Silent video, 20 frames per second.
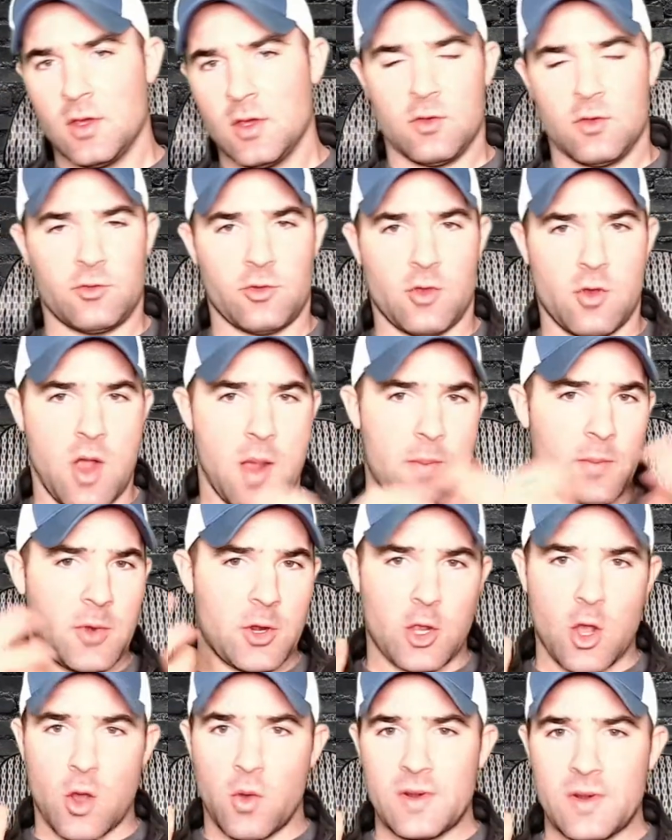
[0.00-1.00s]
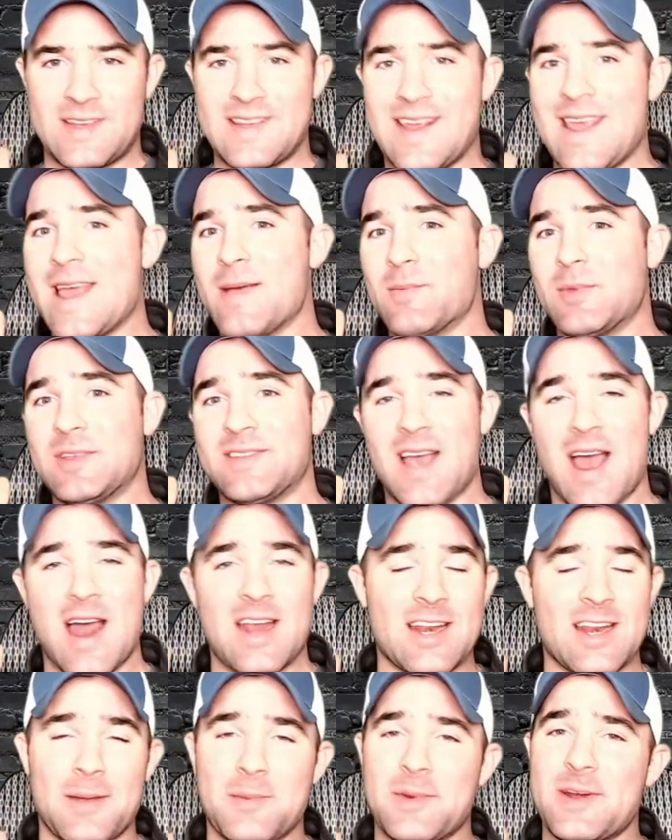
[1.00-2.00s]
So I'm going to go into Amazon
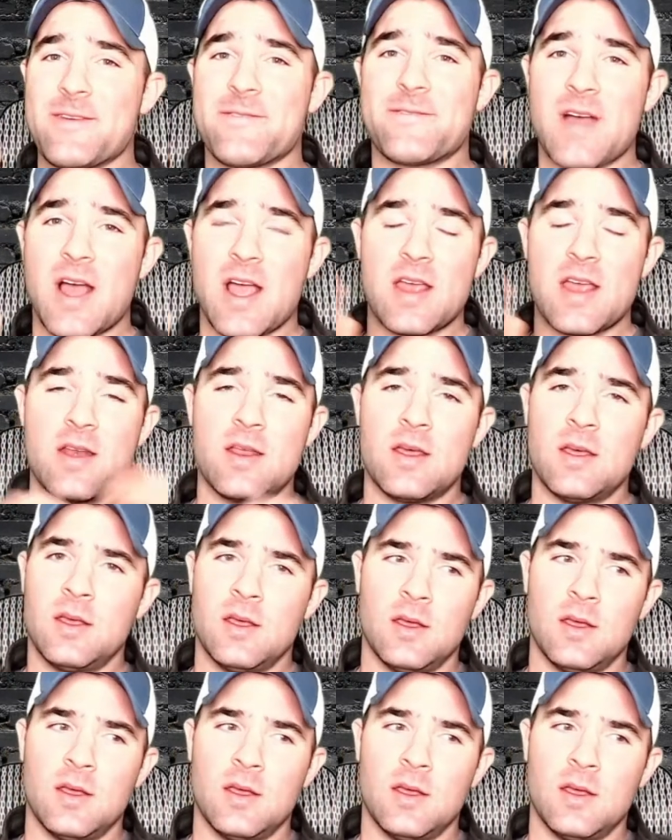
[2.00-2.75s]
and I'm going to find